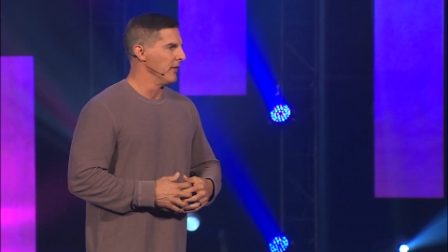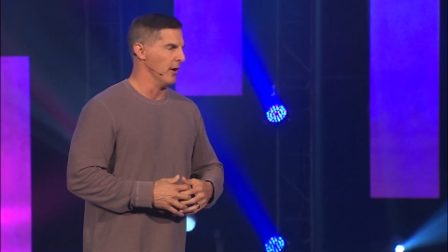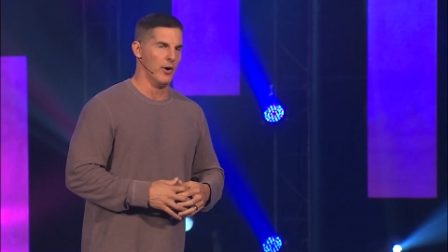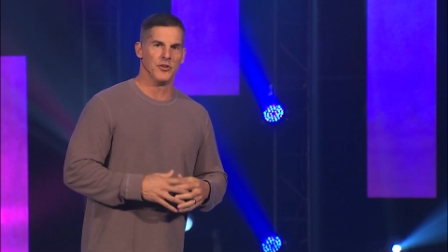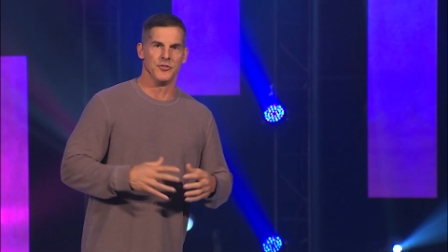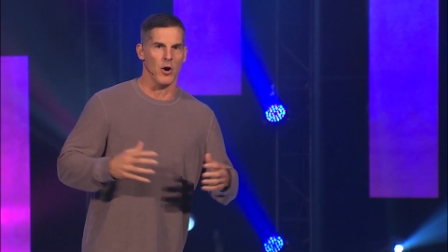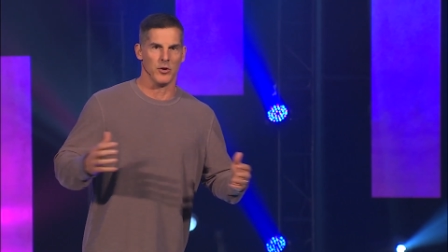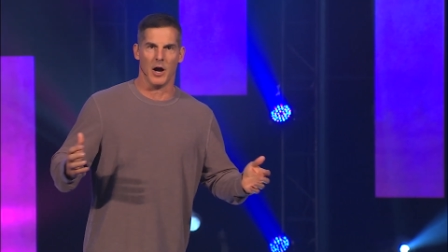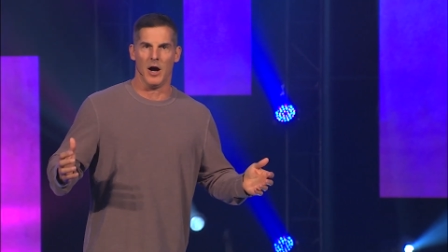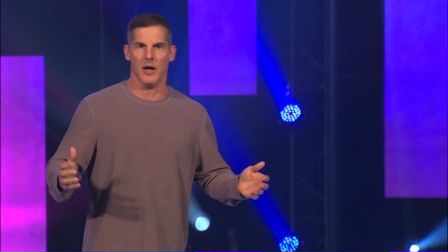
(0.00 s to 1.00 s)
there is no
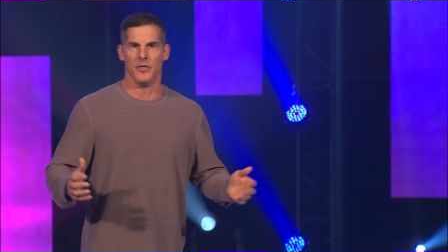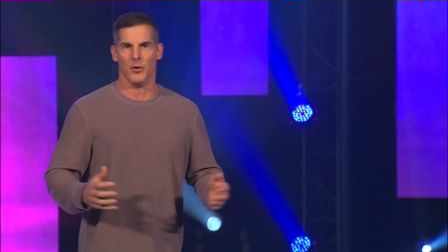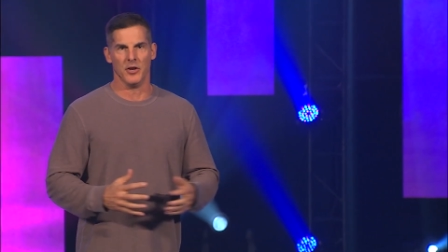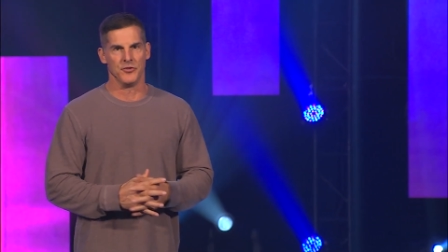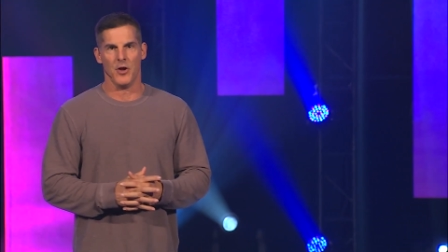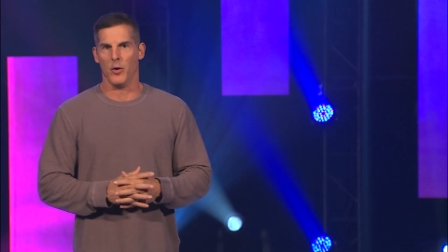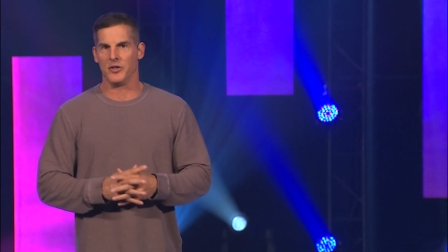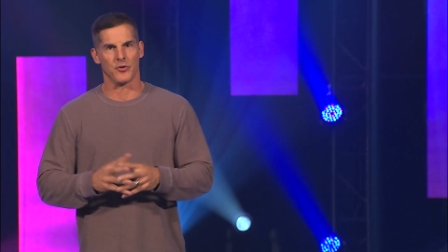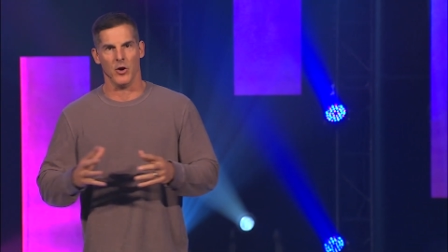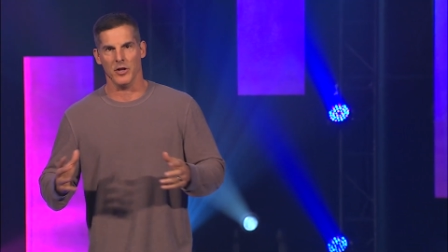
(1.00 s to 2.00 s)
God, there is no
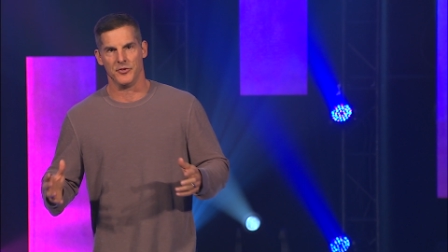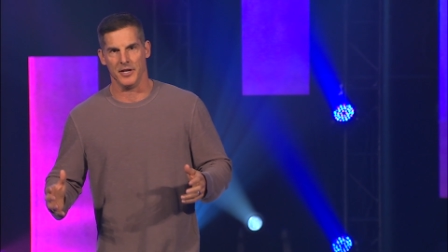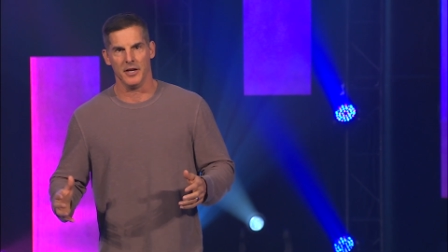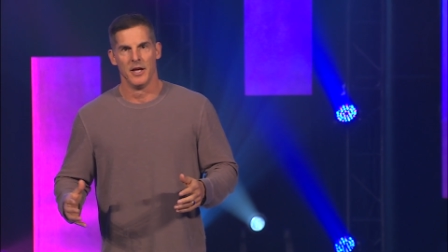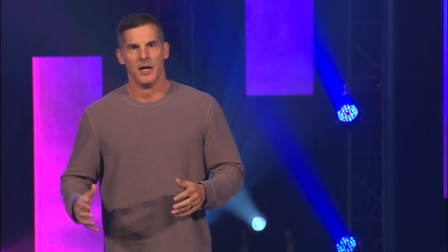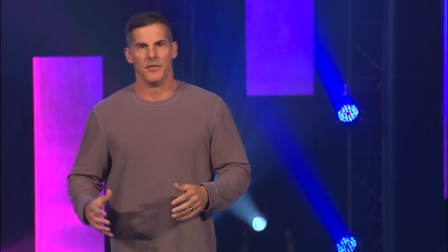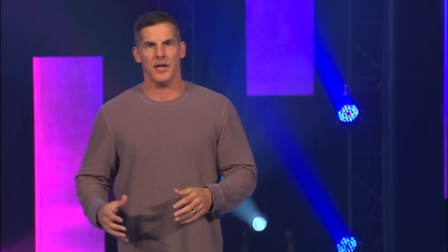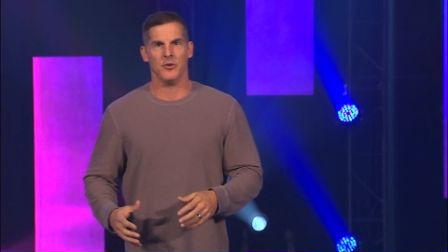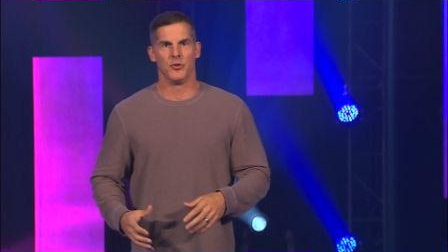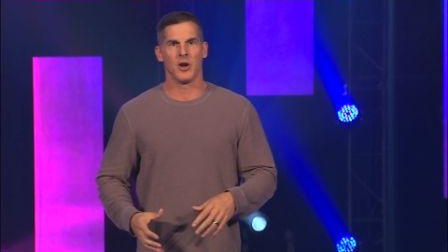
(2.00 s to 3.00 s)
eternity,
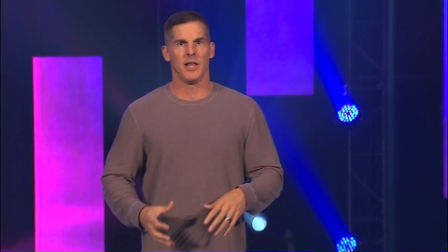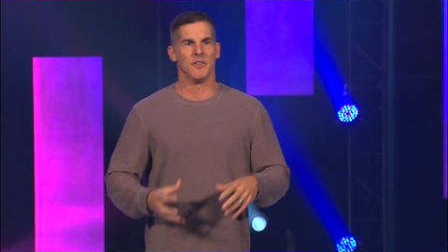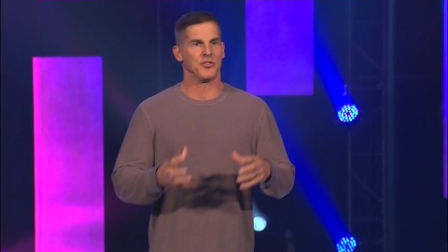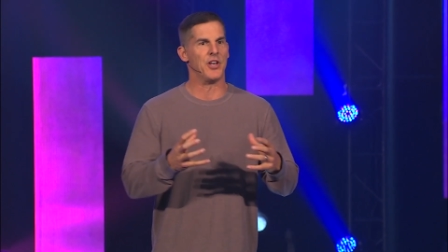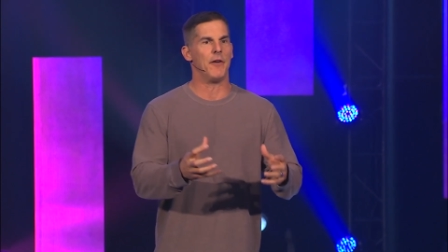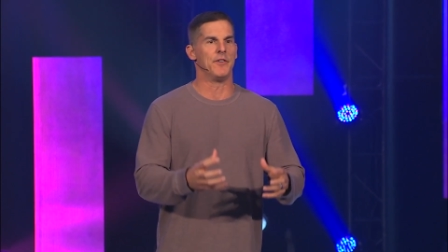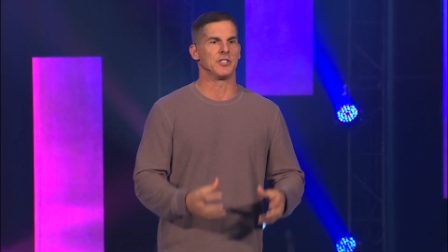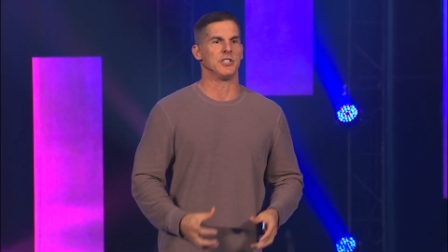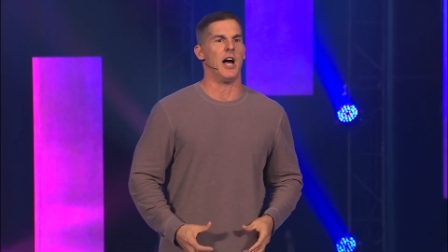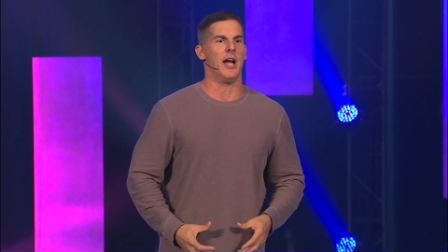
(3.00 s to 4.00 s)
then you're gonna live a
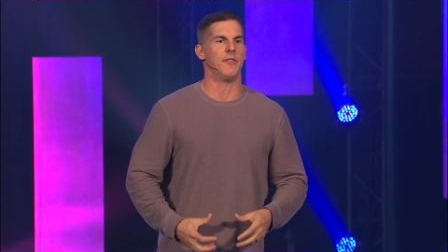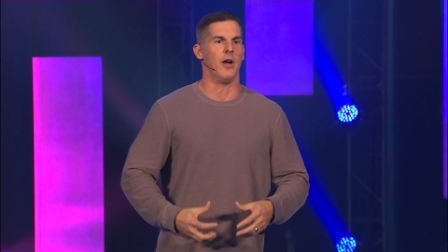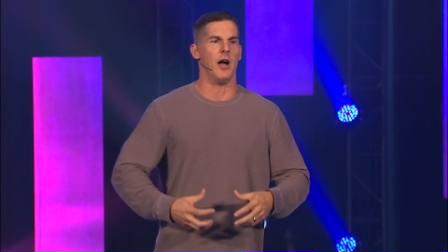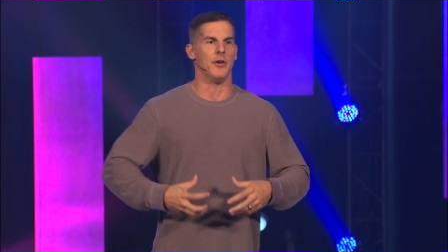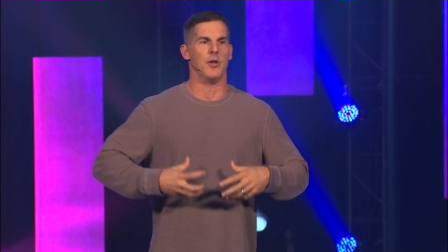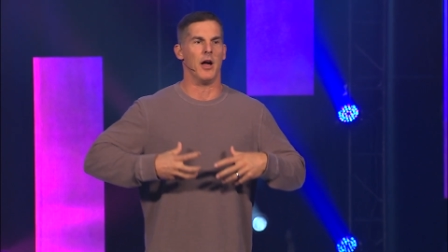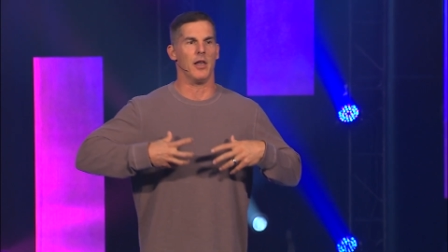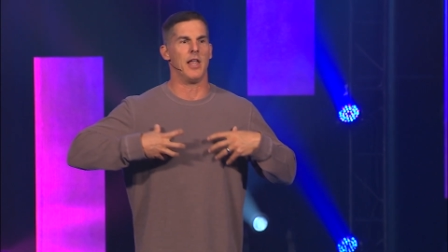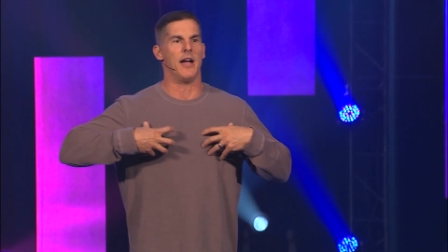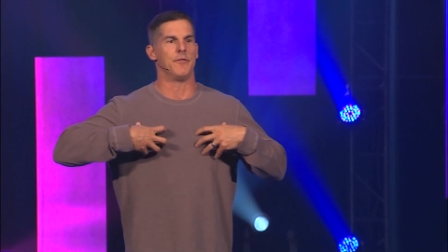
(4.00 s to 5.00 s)
selfish life, a, uh,
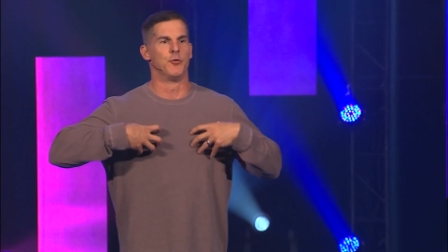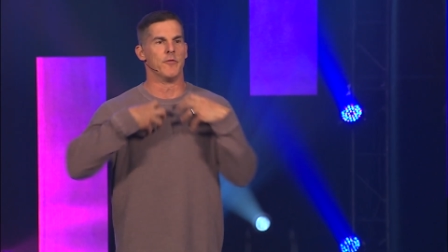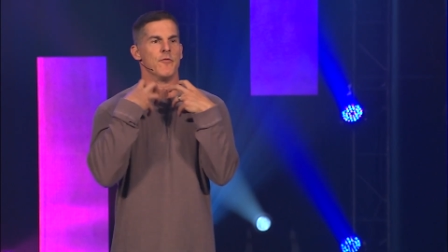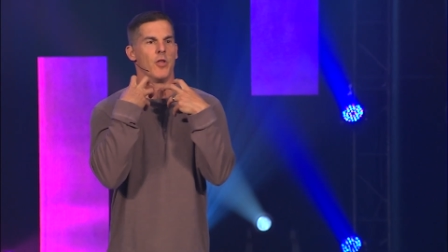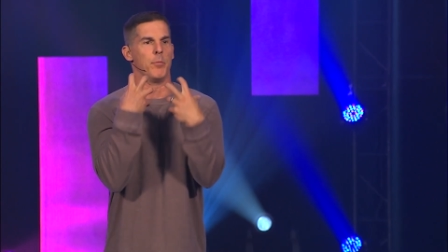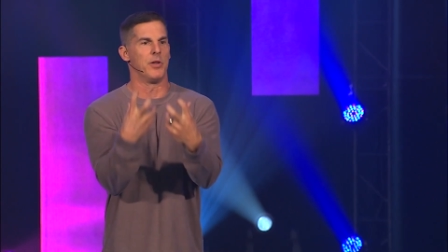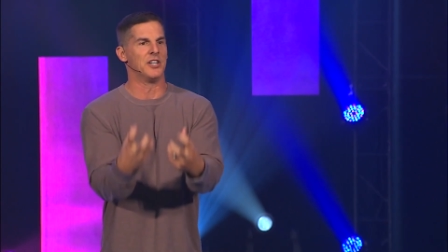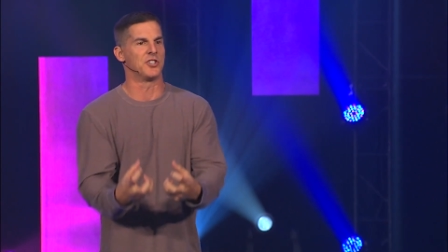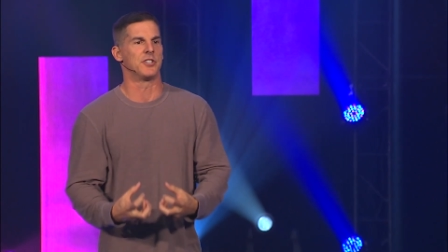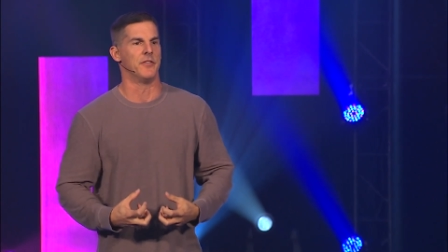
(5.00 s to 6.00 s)
uh, life driven for the
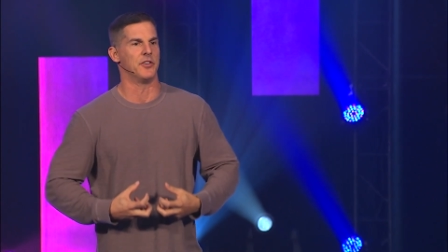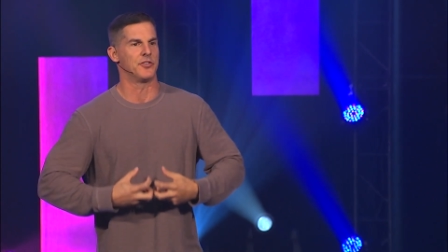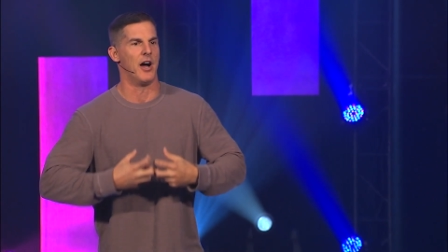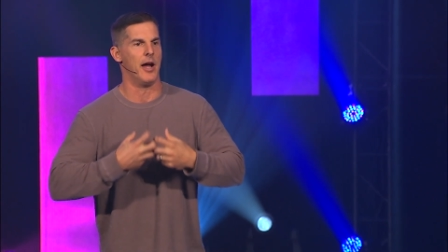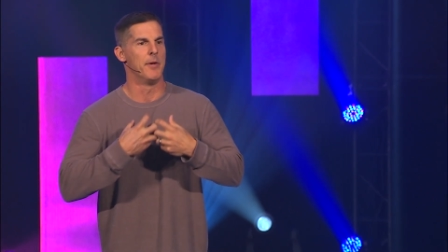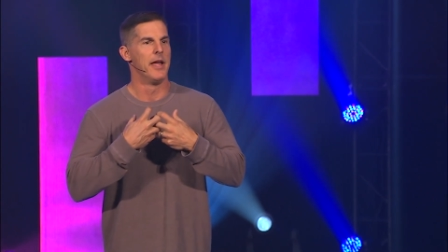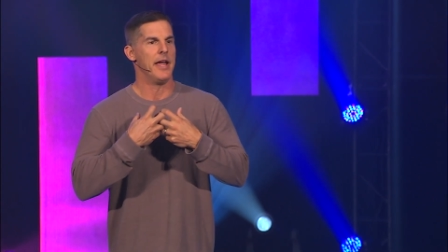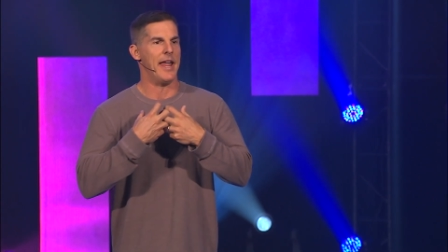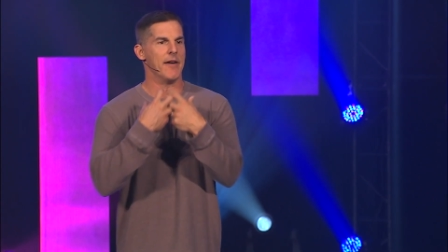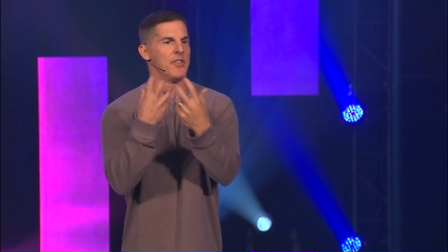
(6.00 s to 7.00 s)
pleasures of this time,
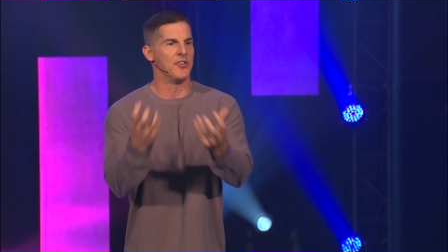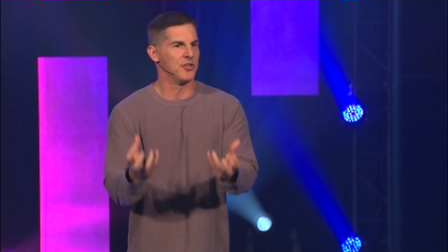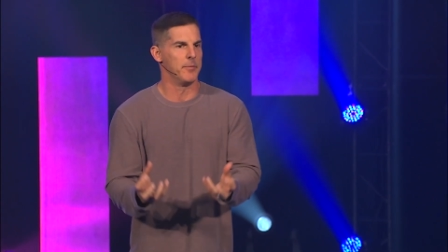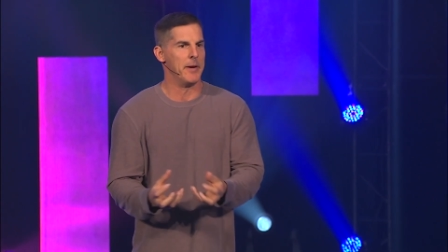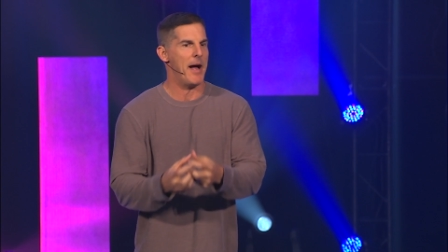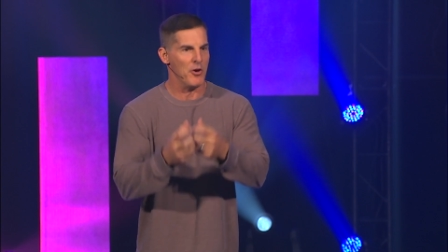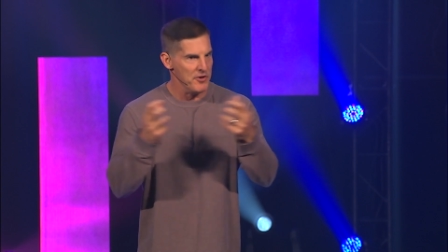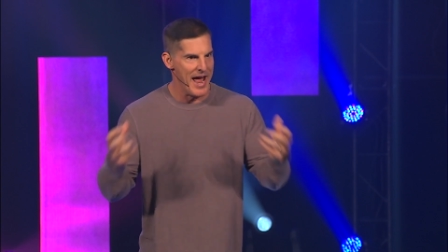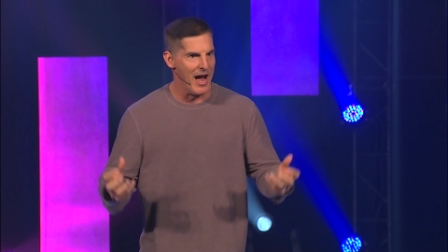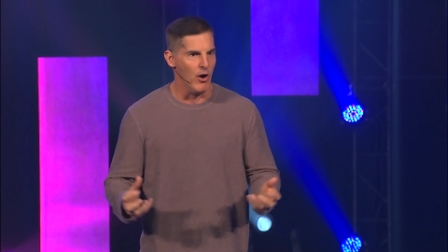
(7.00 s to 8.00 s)
and everything's gonna be about
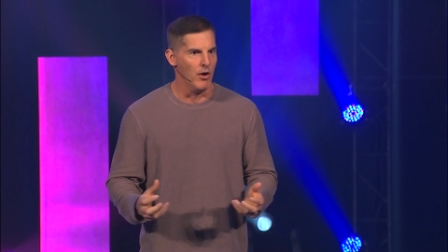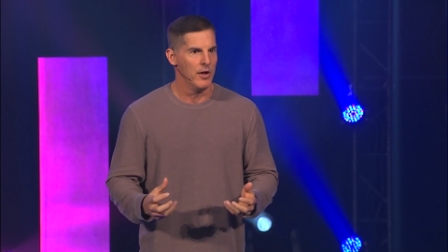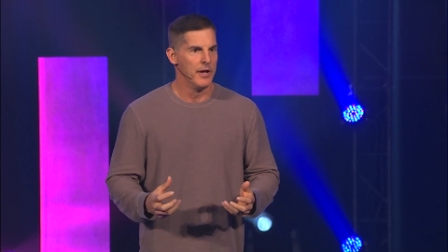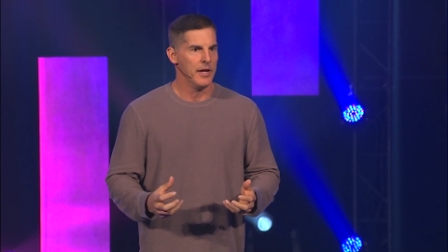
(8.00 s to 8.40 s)
now.